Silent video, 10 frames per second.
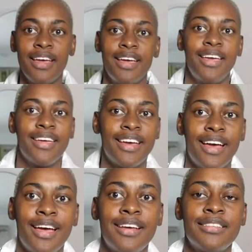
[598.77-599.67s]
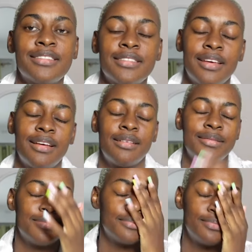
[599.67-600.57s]
Hey, guys.
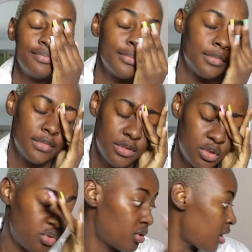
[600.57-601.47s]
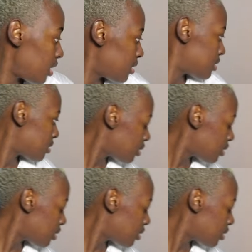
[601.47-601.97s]
So today it's